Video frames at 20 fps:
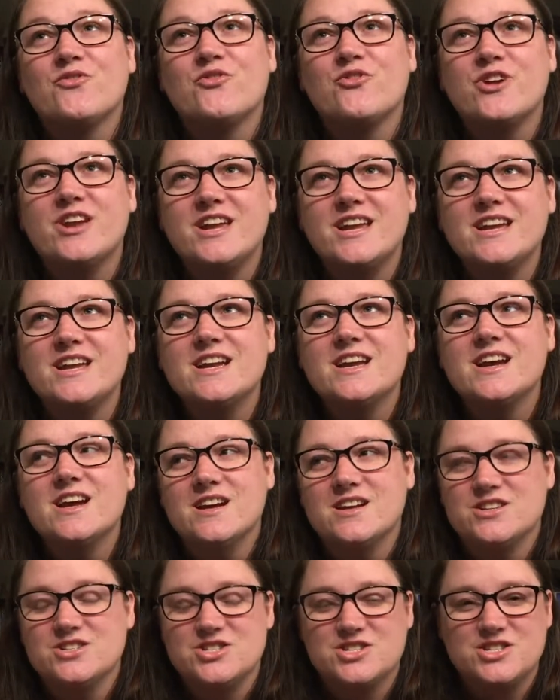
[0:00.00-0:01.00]
freaking
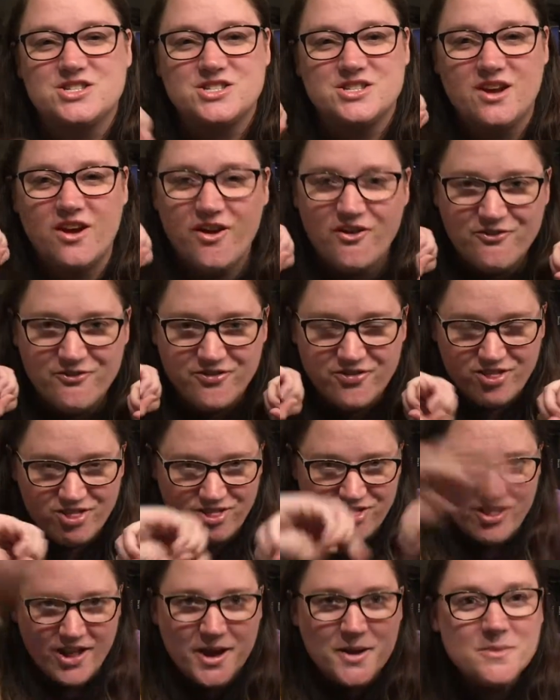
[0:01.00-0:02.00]
just
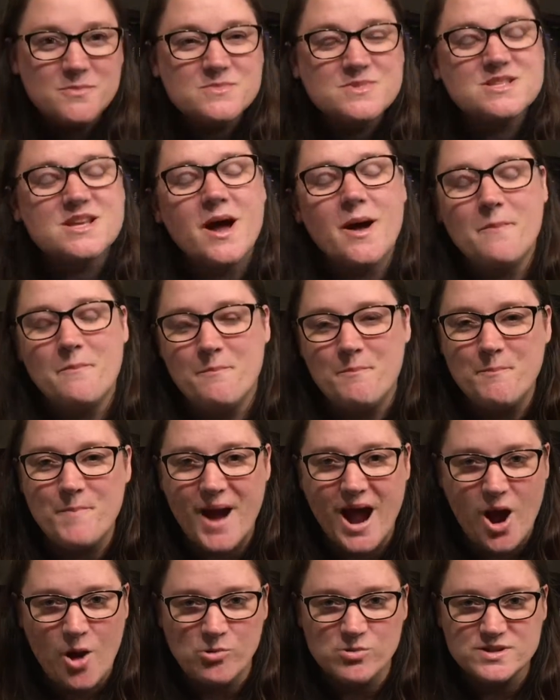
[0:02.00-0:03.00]
flames
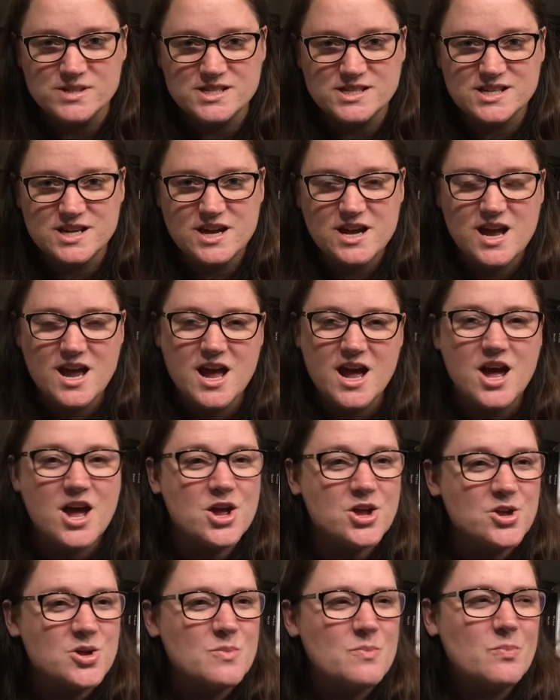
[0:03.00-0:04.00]
about.
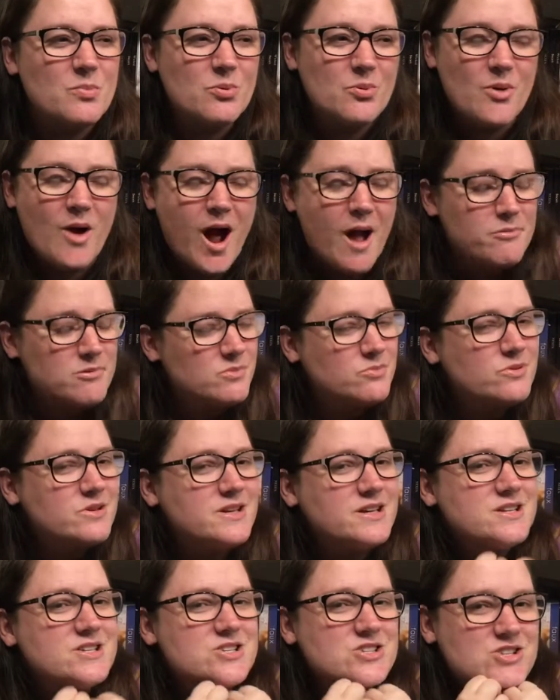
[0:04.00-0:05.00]
You
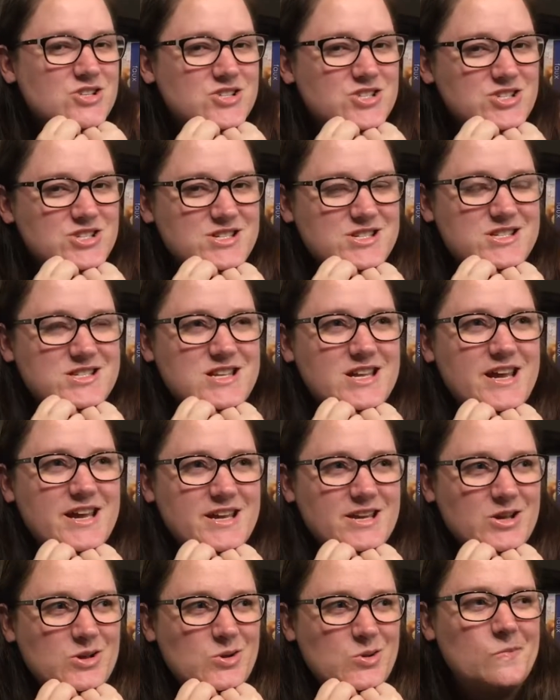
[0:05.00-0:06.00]
probably should just
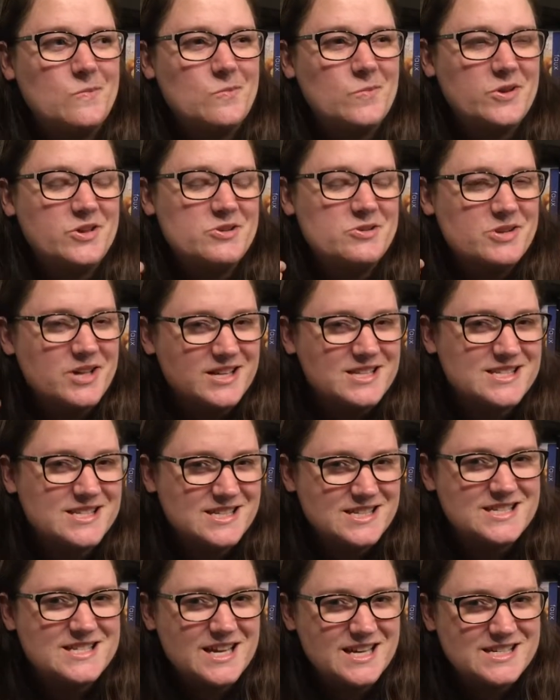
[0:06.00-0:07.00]
like, when you get to
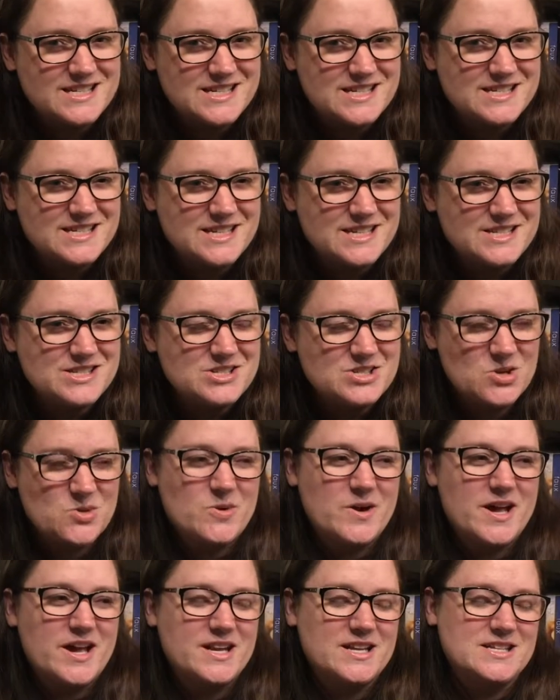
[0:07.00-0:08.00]
the sexy scenes, go
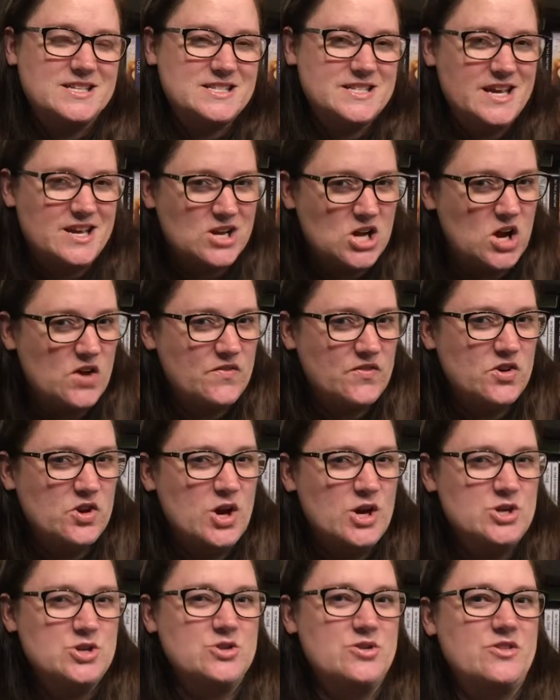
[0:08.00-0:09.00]
ahead and take off
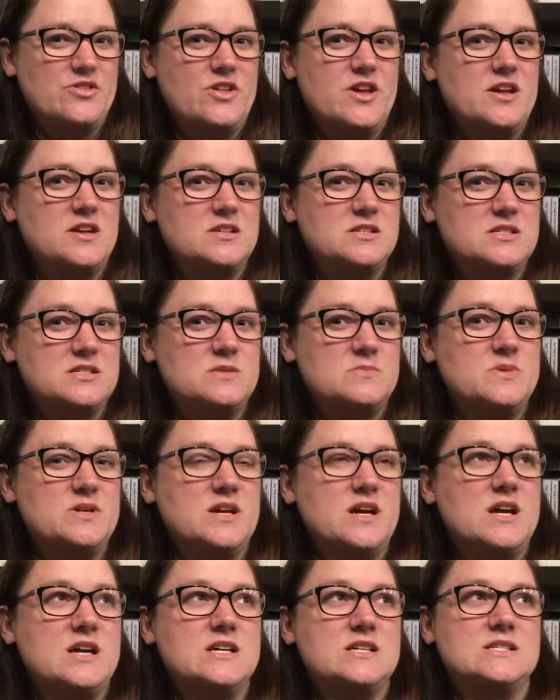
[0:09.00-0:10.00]
your under things,
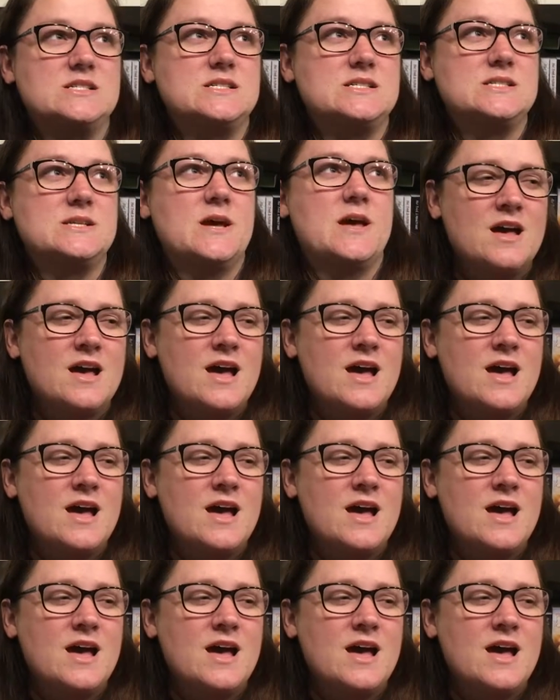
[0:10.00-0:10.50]
because